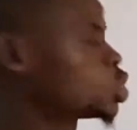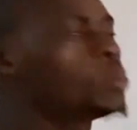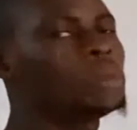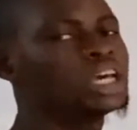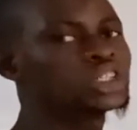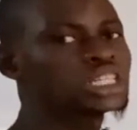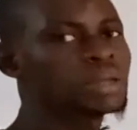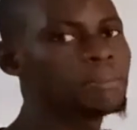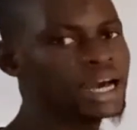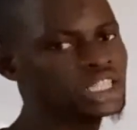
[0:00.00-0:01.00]
to measure
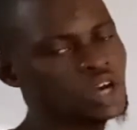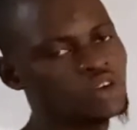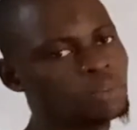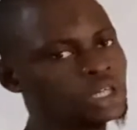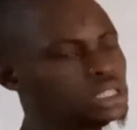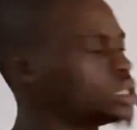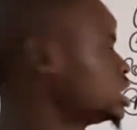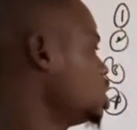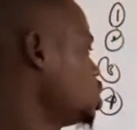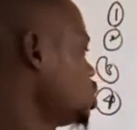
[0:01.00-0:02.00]
the mass of the body.
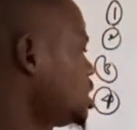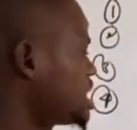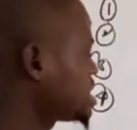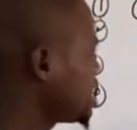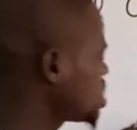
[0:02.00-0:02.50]
In answer